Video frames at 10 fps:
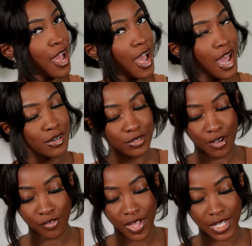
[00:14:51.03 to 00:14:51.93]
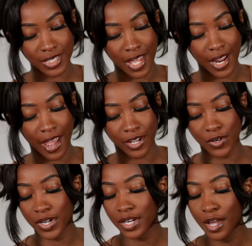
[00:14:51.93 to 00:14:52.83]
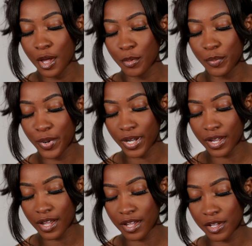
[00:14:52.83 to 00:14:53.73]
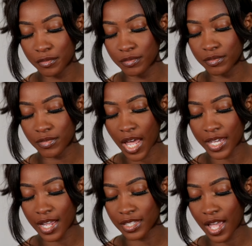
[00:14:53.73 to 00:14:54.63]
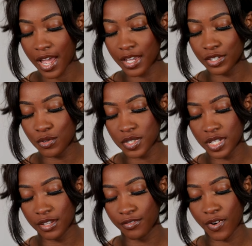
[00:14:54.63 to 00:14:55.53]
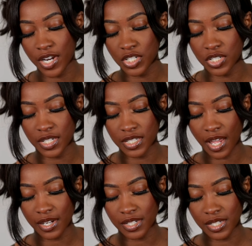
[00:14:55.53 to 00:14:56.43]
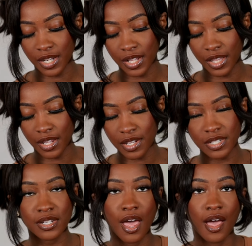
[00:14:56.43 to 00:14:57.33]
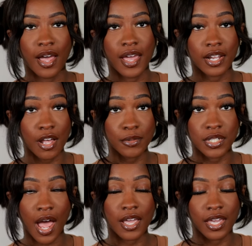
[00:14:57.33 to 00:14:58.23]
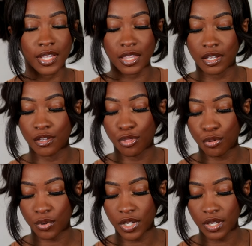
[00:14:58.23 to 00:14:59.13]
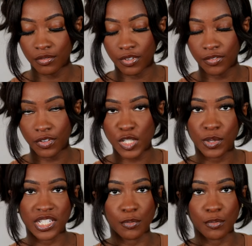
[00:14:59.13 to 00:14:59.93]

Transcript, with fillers: I don't know if that's that accurate, but um, I got, I used the fresh scent in this, and it comes, I get the three refills because